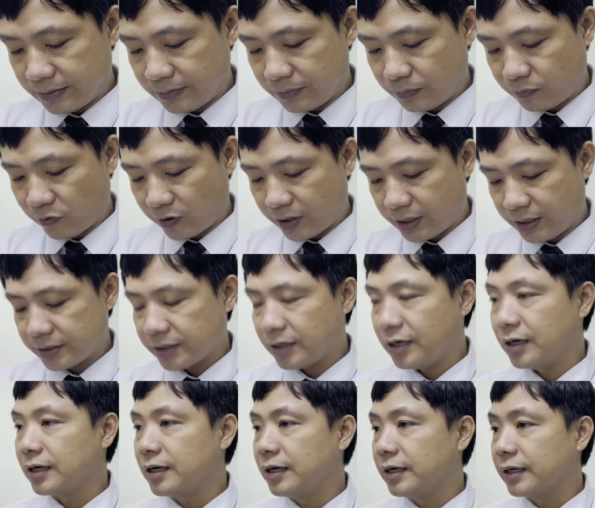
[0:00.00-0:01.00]
focus
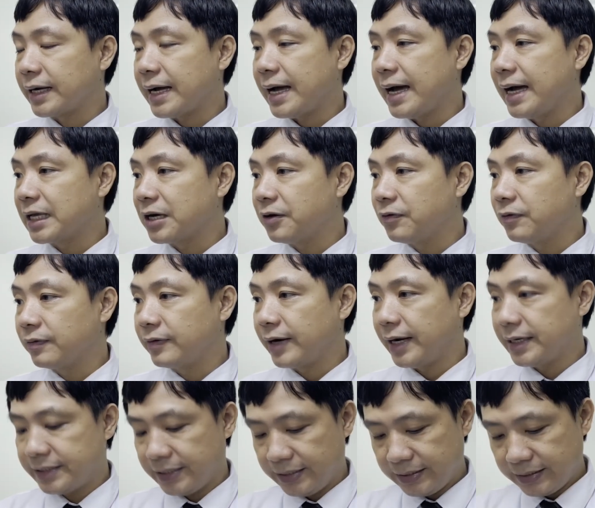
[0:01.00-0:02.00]
on the kind of
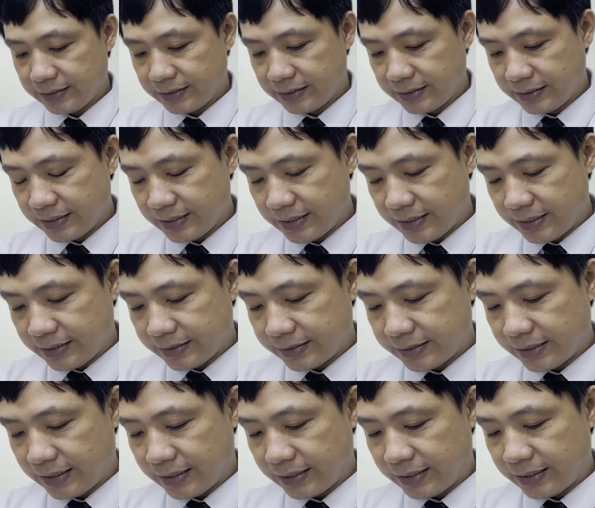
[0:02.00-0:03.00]
writing.
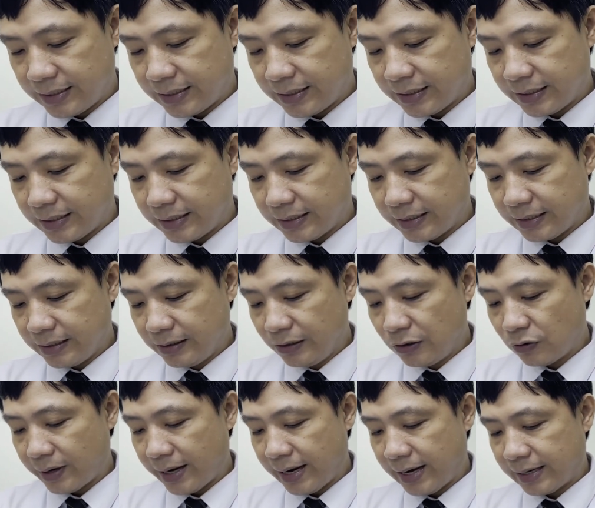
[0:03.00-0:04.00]
Third,
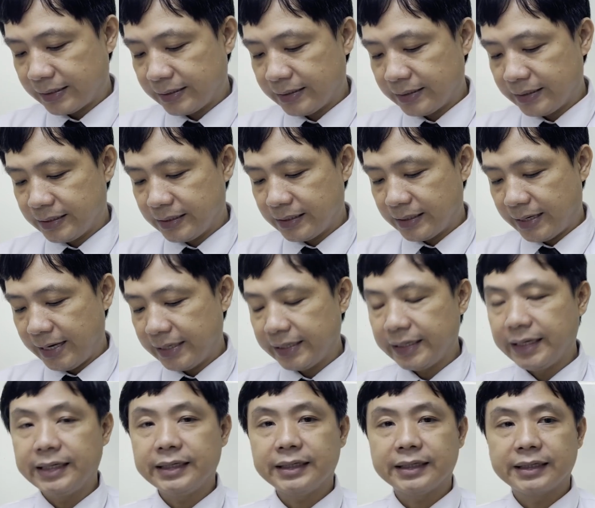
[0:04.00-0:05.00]
look at the
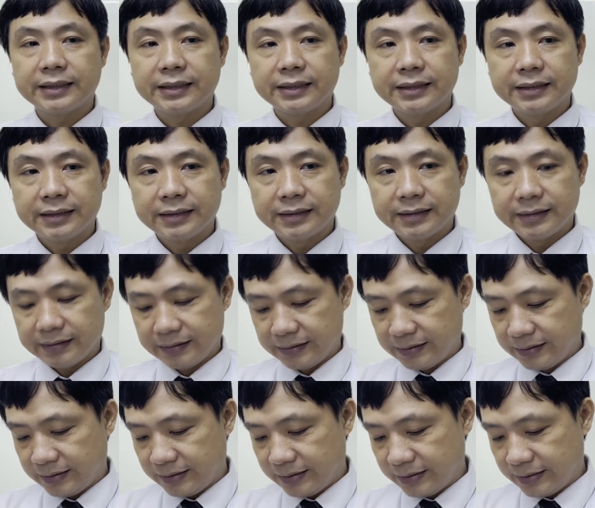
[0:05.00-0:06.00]
heading.
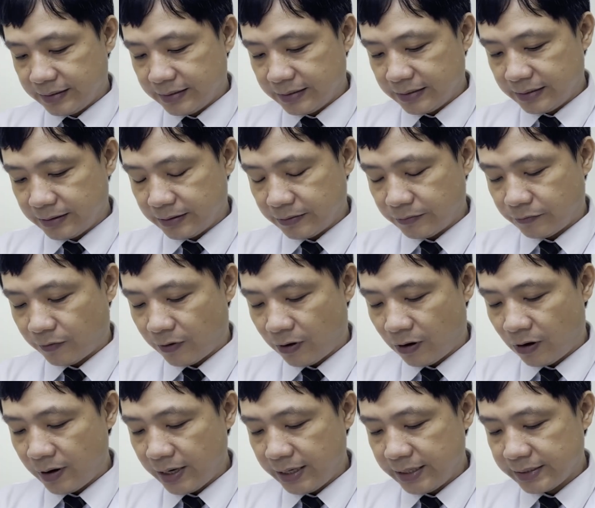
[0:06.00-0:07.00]

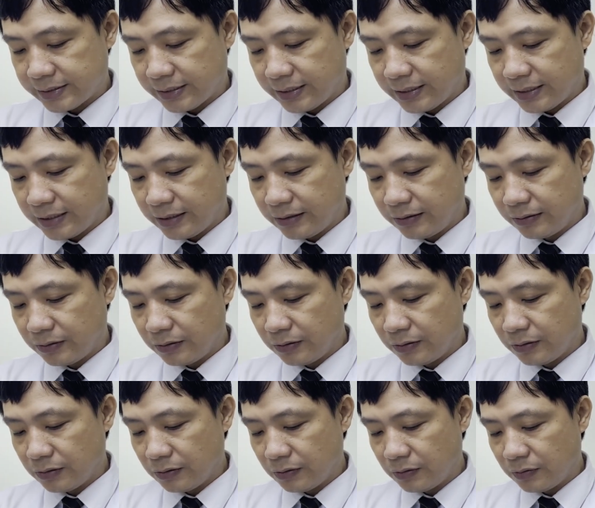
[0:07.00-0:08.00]
4 is
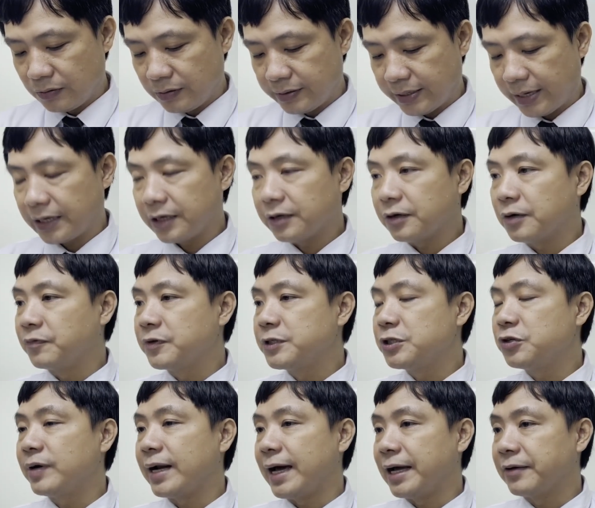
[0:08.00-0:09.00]
read the
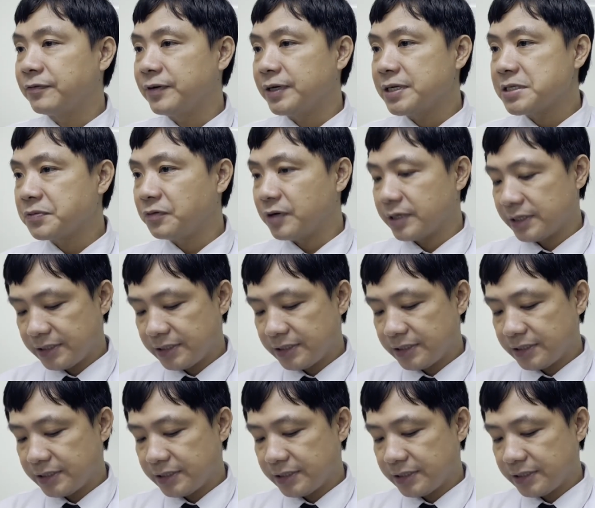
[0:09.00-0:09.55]
few lines first, what is